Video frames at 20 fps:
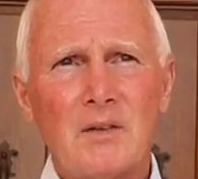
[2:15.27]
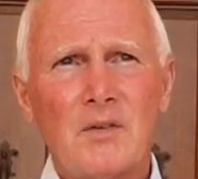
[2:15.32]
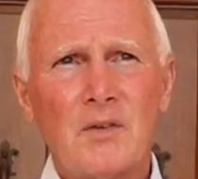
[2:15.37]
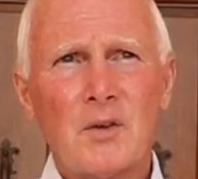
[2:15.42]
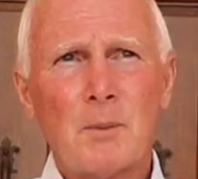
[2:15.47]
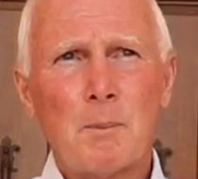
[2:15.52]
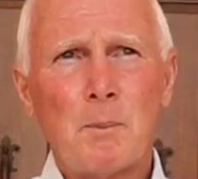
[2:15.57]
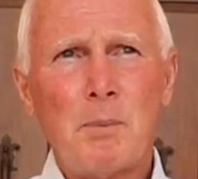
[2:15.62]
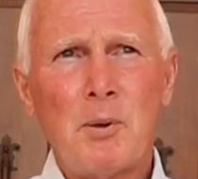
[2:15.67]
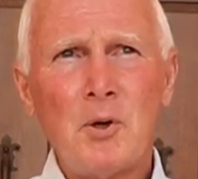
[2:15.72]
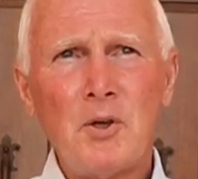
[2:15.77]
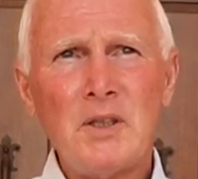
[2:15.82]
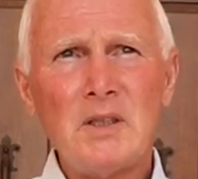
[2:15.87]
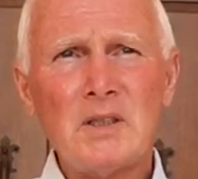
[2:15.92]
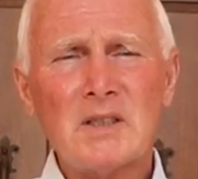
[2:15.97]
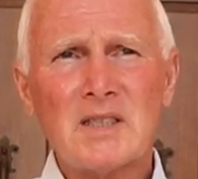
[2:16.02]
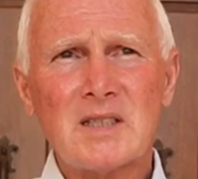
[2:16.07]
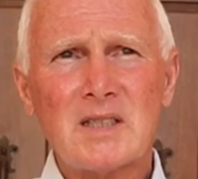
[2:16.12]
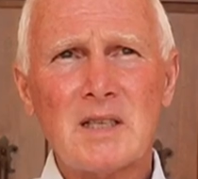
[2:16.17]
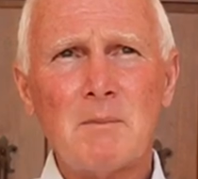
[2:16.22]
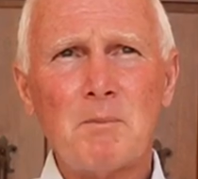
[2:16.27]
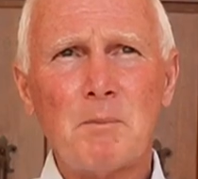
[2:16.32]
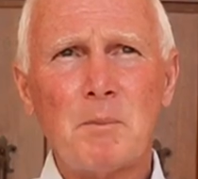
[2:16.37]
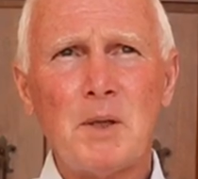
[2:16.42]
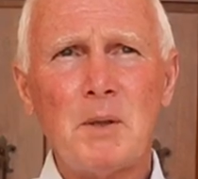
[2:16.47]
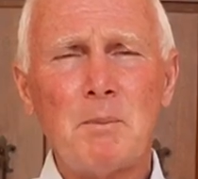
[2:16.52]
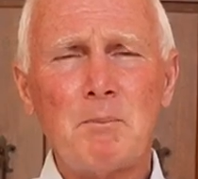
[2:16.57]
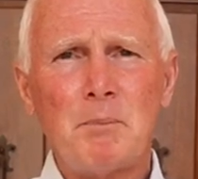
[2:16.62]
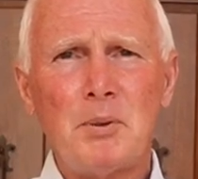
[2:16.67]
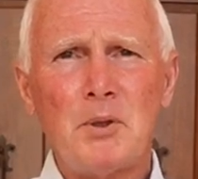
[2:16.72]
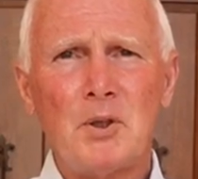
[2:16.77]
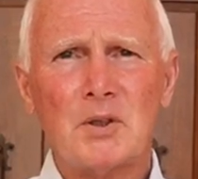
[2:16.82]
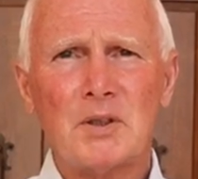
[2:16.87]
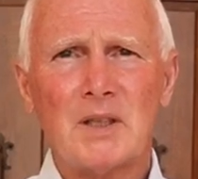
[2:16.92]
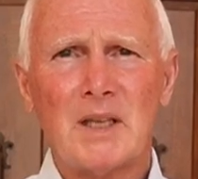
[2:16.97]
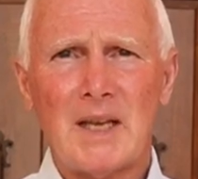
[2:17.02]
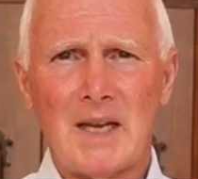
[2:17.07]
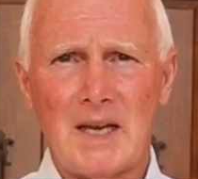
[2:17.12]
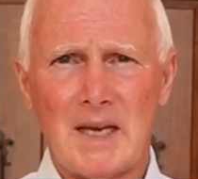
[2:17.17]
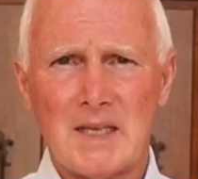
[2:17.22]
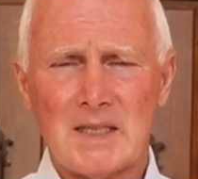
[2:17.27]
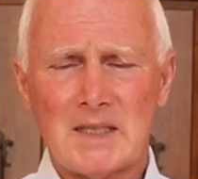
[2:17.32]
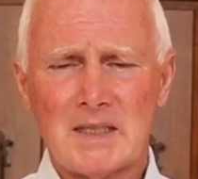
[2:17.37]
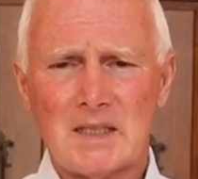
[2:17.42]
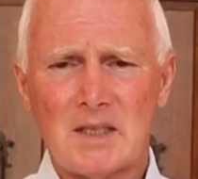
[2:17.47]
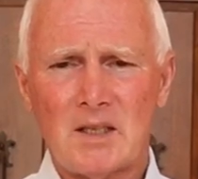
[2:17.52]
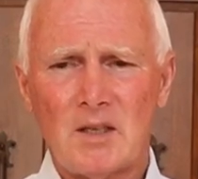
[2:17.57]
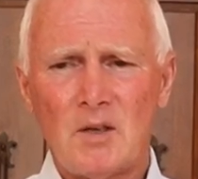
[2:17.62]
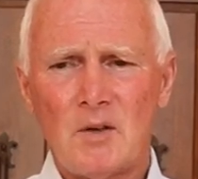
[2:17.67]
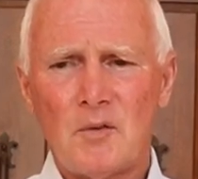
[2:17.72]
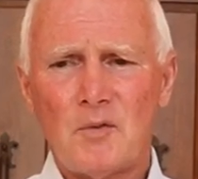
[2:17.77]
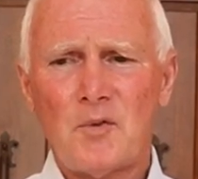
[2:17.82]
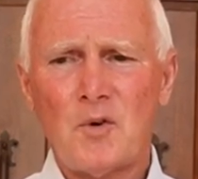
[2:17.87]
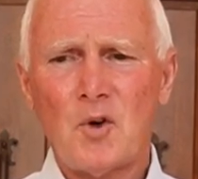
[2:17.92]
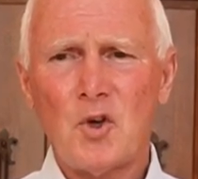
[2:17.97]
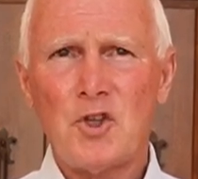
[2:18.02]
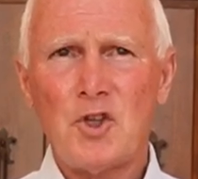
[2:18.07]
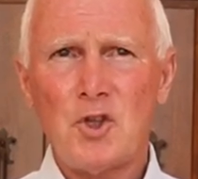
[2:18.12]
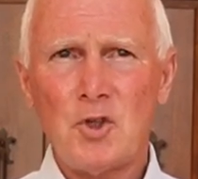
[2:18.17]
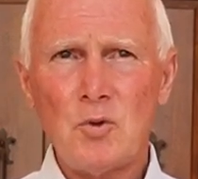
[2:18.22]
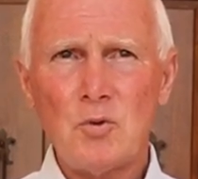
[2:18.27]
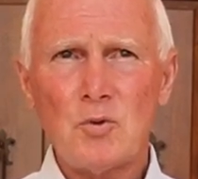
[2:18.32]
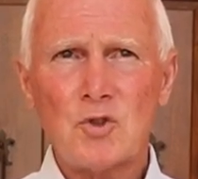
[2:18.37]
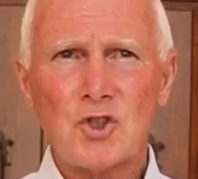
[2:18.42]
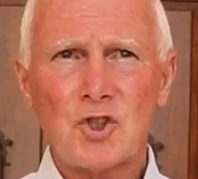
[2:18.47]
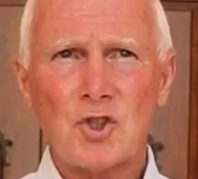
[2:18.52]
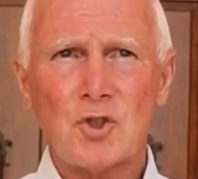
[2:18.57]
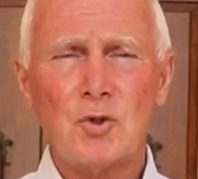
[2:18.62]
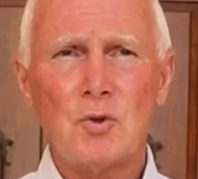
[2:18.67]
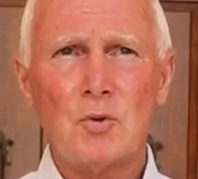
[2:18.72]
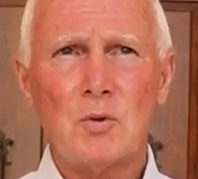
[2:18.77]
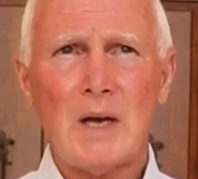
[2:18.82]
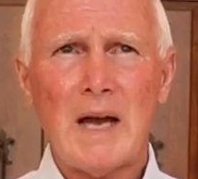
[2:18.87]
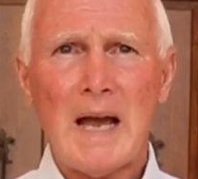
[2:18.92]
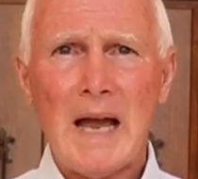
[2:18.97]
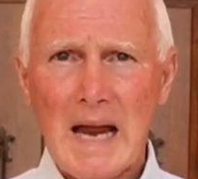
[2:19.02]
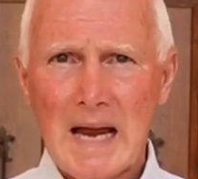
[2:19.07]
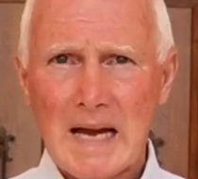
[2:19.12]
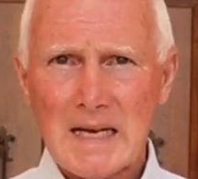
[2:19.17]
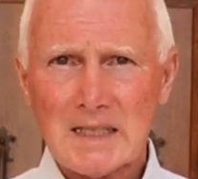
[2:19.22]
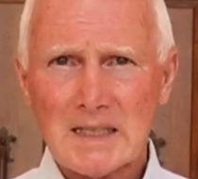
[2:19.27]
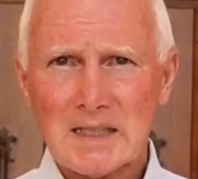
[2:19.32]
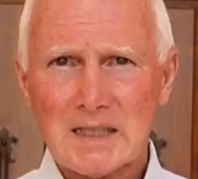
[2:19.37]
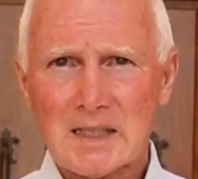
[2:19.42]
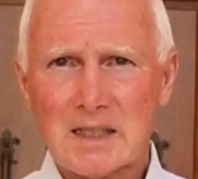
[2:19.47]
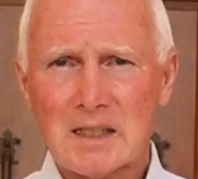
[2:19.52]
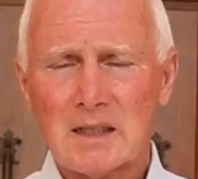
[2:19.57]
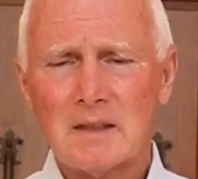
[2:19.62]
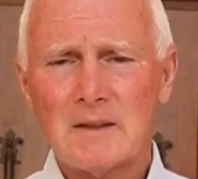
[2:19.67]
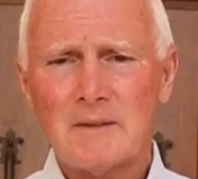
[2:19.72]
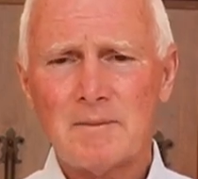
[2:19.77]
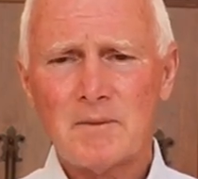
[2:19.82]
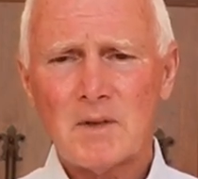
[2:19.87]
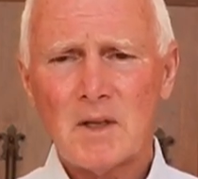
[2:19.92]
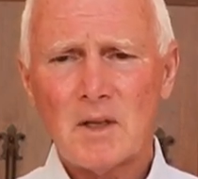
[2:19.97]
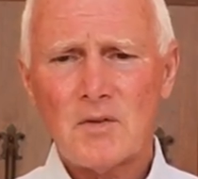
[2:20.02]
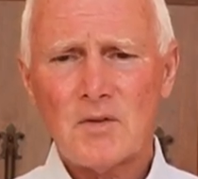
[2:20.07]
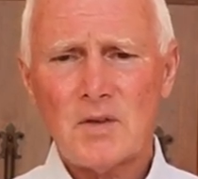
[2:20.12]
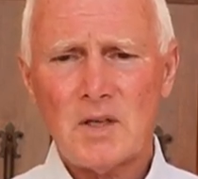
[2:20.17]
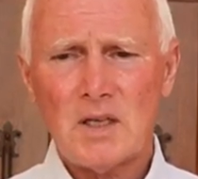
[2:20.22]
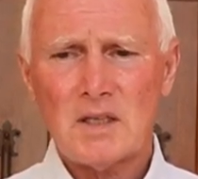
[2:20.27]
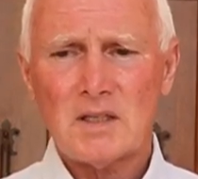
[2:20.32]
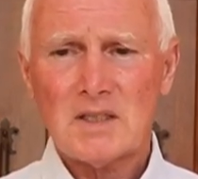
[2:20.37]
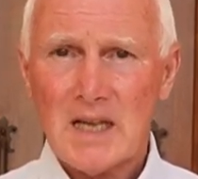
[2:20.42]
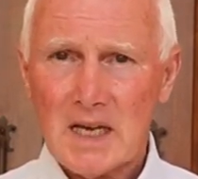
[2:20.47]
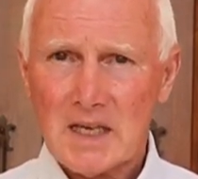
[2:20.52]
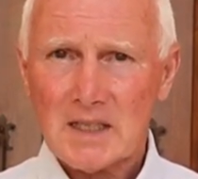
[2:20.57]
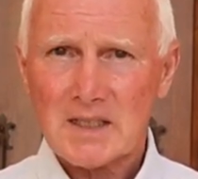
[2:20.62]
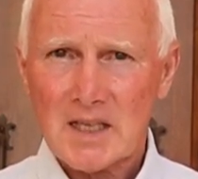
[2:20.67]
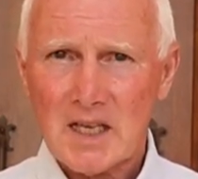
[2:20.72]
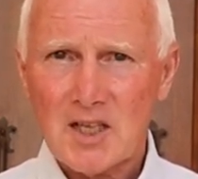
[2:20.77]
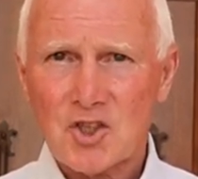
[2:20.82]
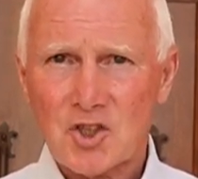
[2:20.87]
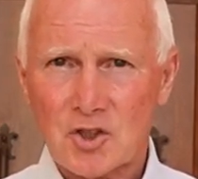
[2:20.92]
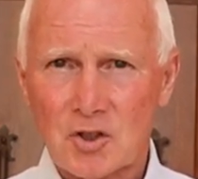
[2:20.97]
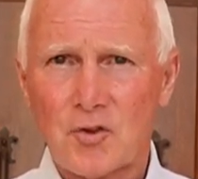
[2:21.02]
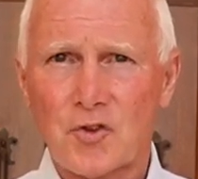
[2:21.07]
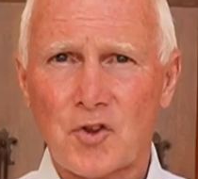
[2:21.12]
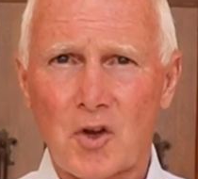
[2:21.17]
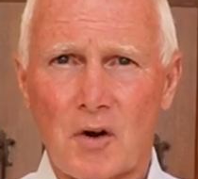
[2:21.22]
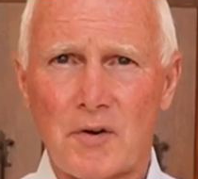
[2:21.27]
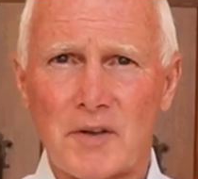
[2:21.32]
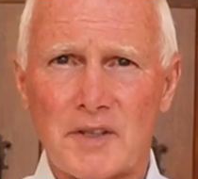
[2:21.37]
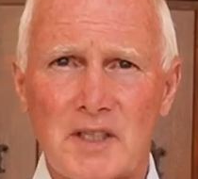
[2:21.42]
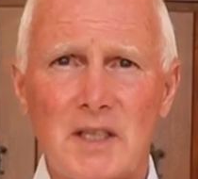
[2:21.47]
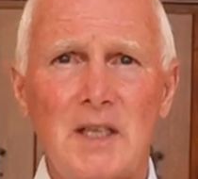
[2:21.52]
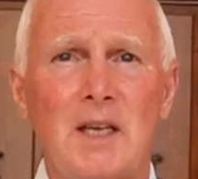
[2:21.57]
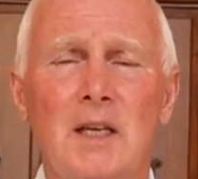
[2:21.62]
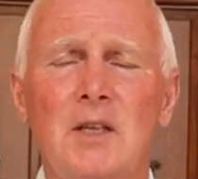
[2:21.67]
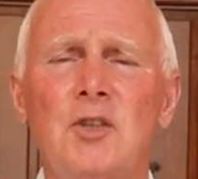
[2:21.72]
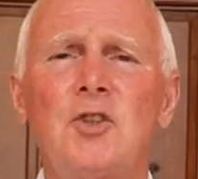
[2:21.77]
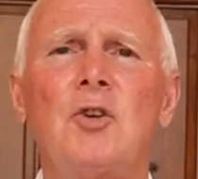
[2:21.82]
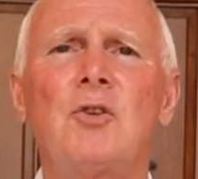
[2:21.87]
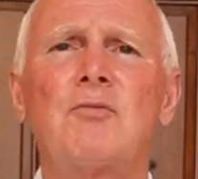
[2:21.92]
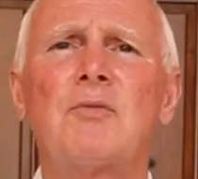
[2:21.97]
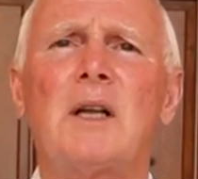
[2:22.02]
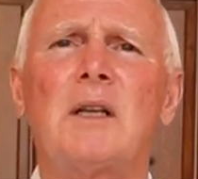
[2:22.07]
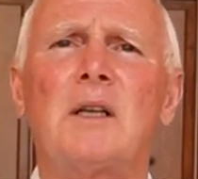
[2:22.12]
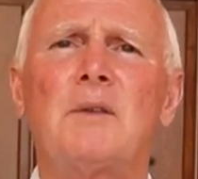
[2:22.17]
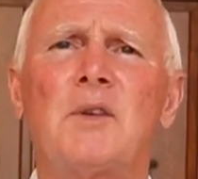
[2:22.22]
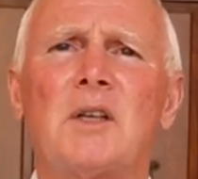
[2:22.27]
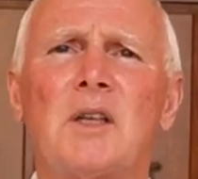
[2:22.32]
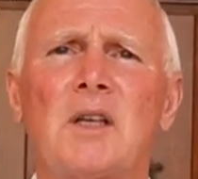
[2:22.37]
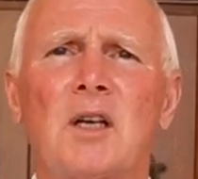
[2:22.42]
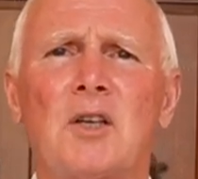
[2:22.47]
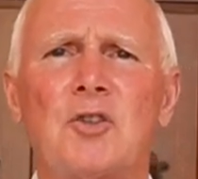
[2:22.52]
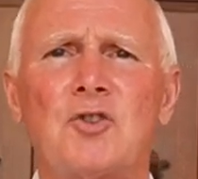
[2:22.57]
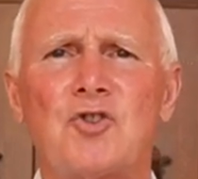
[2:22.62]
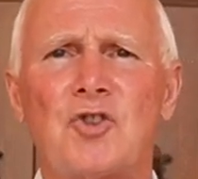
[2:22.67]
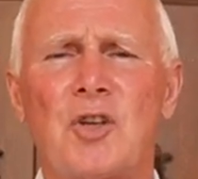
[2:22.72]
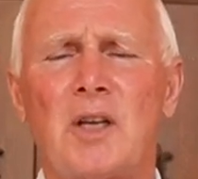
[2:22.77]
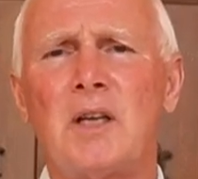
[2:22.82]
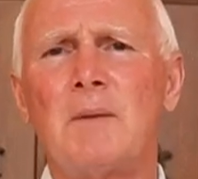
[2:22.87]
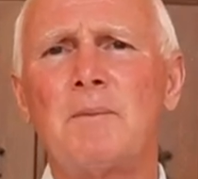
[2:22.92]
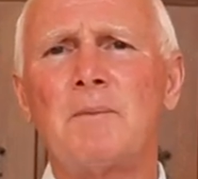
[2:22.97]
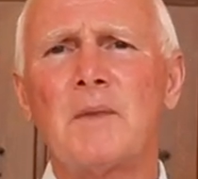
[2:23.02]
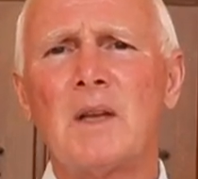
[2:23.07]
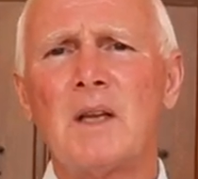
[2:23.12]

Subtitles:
The point, simply put, is for you to ask the taxation authority in your relevant country,